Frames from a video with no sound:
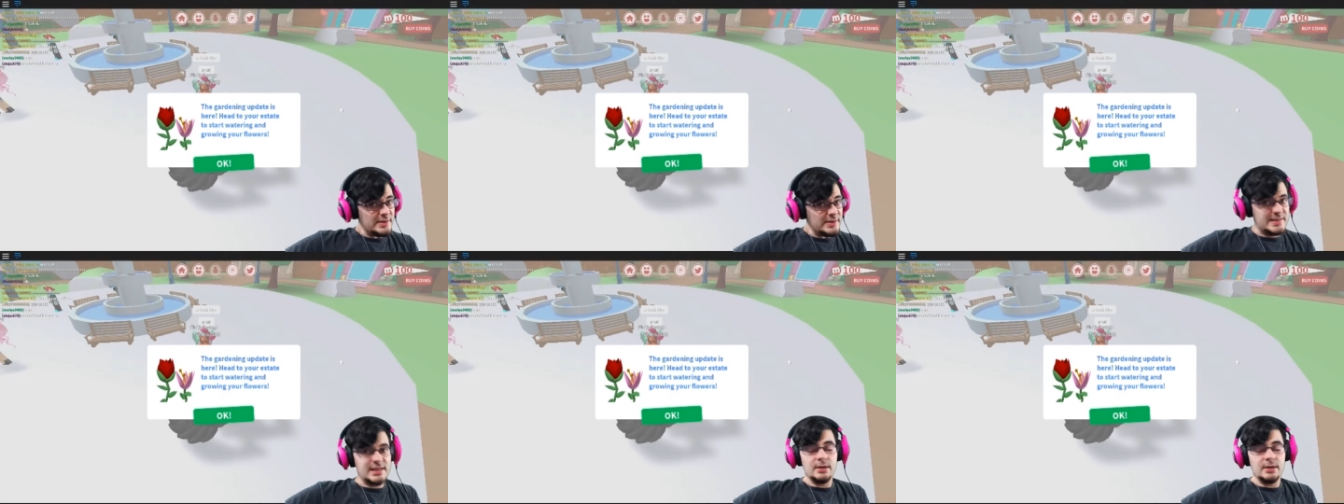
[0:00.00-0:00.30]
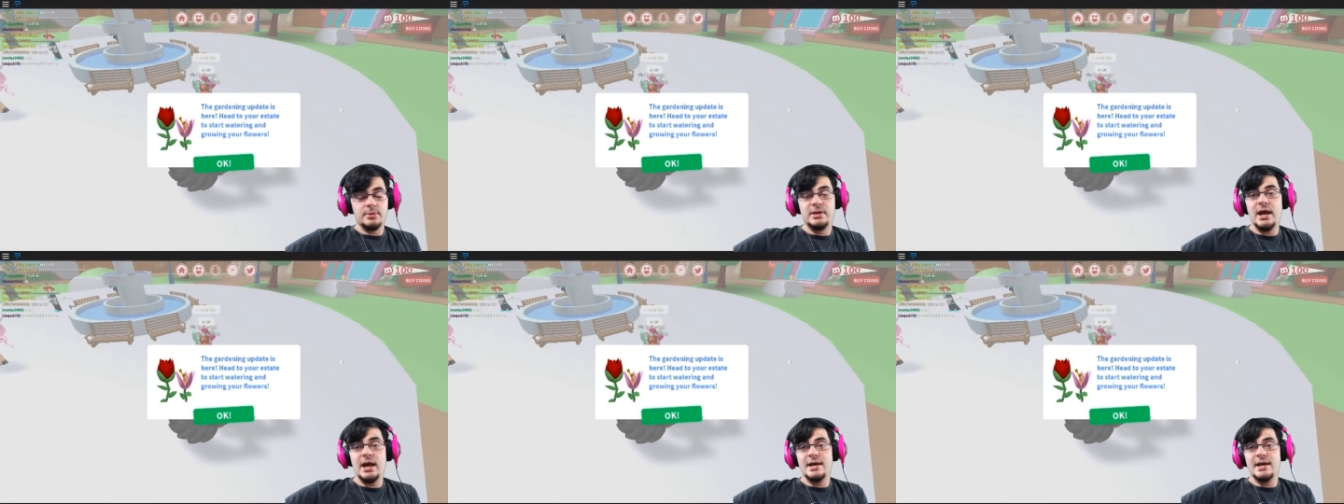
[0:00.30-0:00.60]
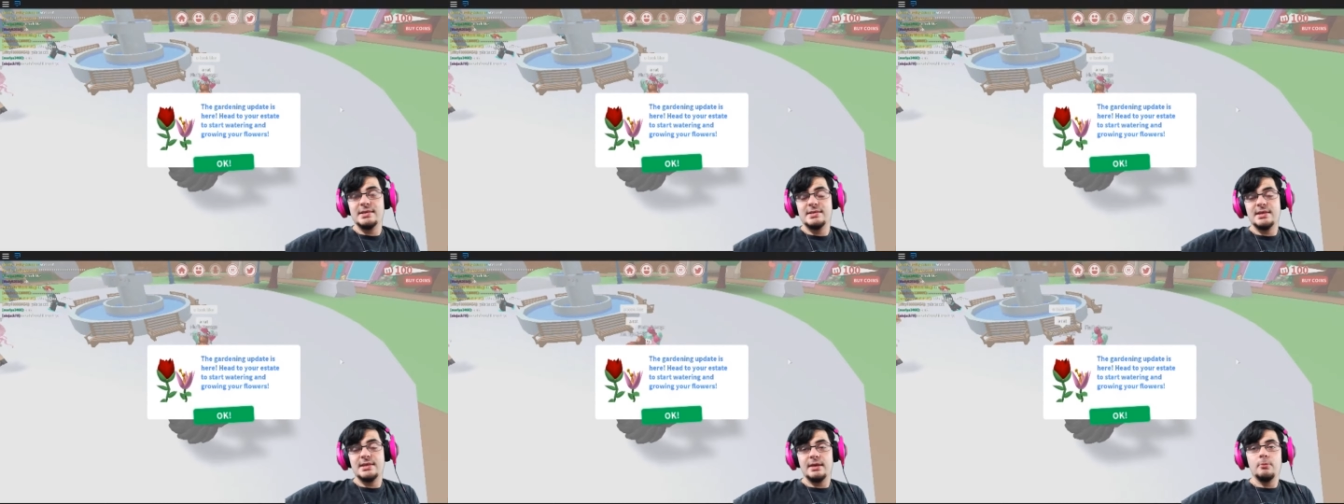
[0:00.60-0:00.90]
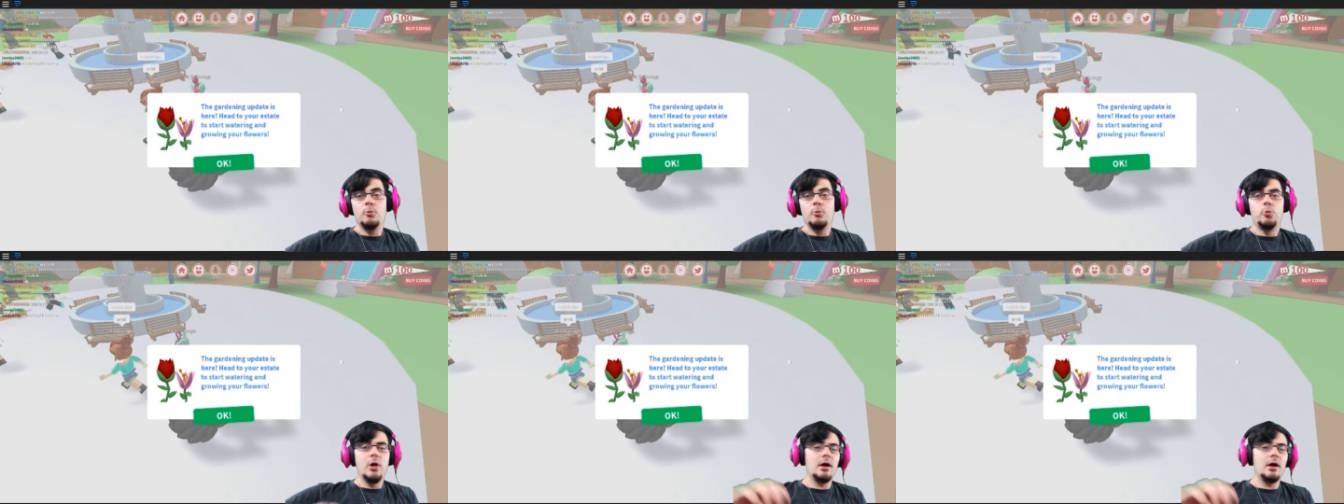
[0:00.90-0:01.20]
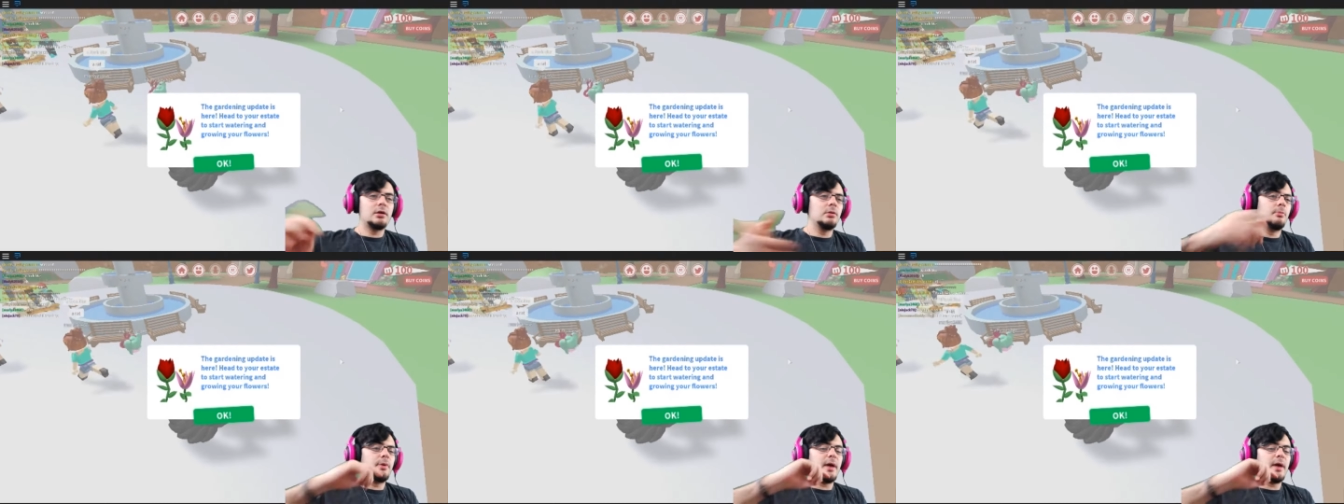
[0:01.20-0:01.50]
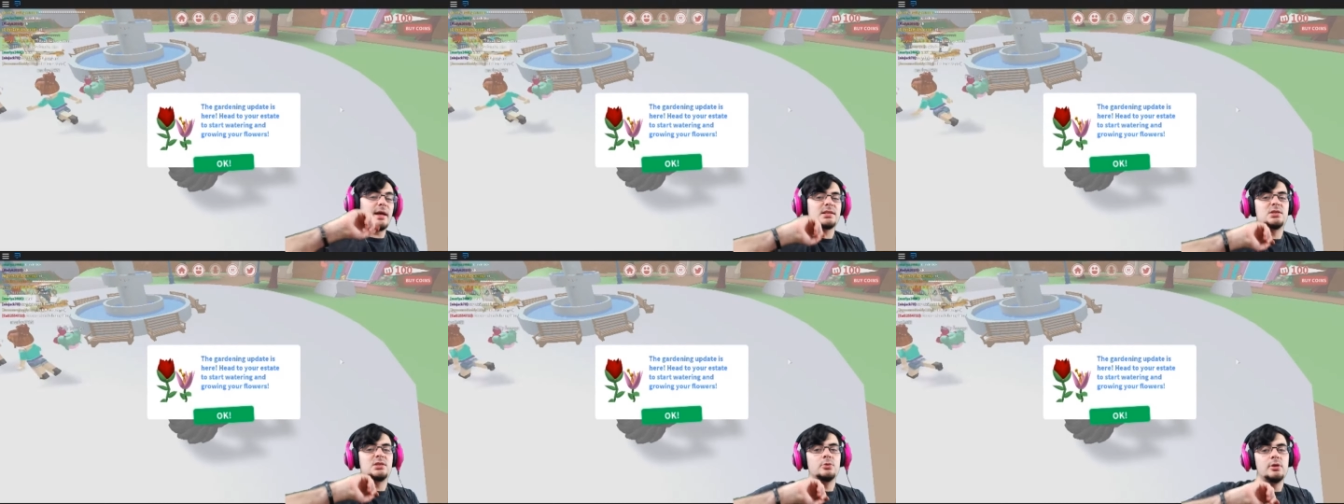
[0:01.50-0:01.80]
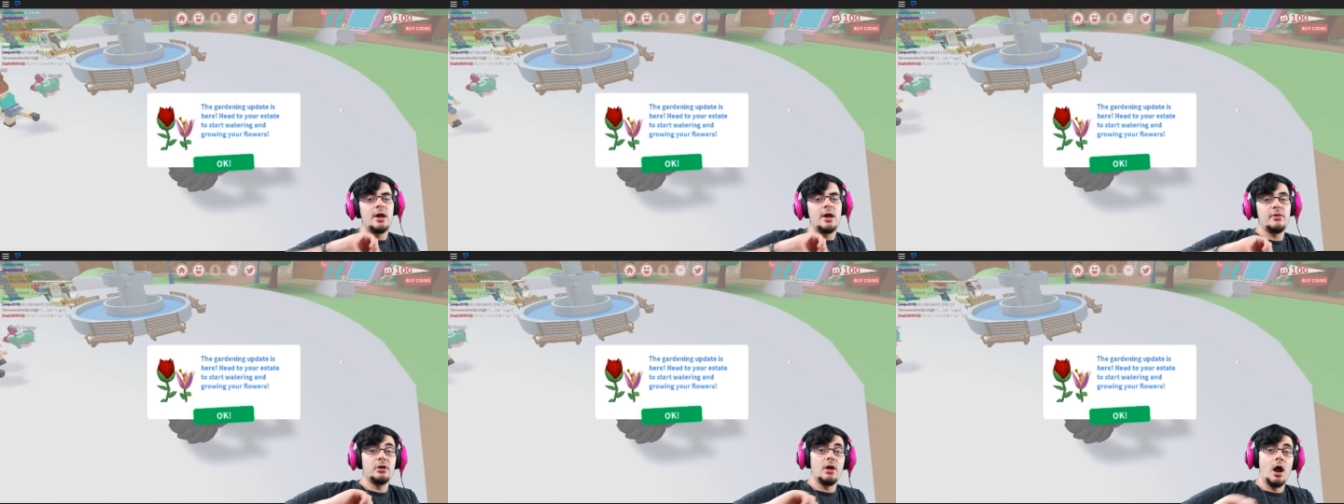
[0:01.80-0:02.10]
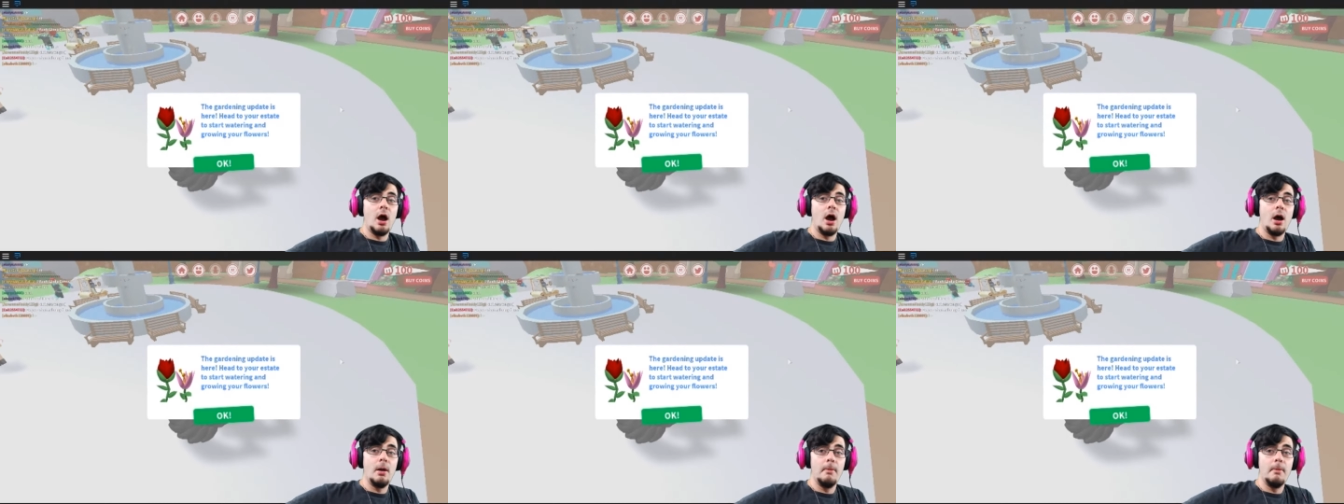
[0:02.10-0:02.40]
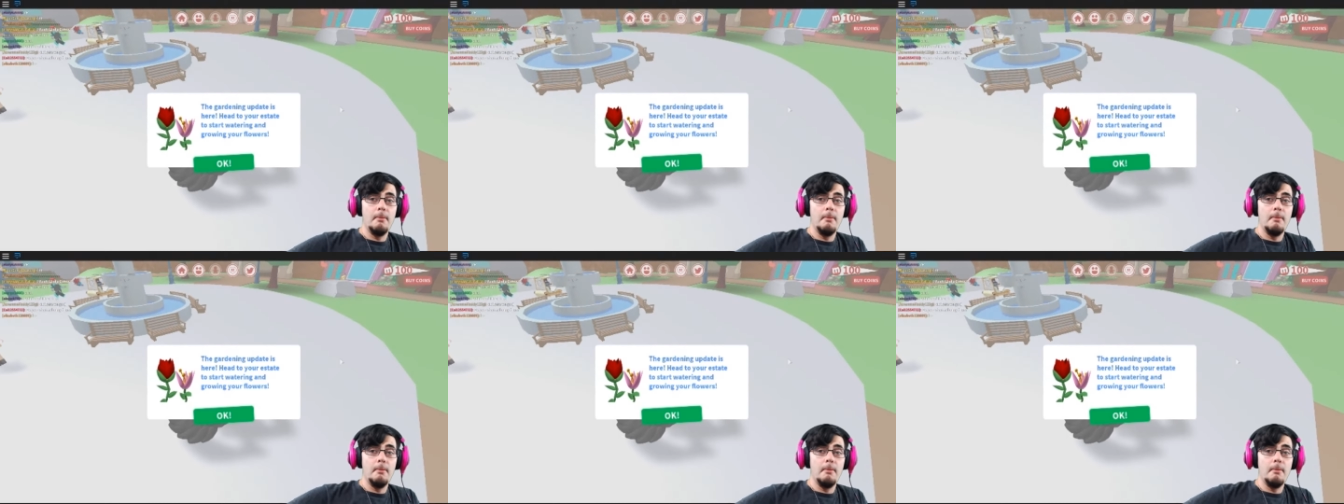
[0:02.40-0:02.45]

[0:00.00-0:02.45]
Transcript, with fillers: What's up guys and welcome back to another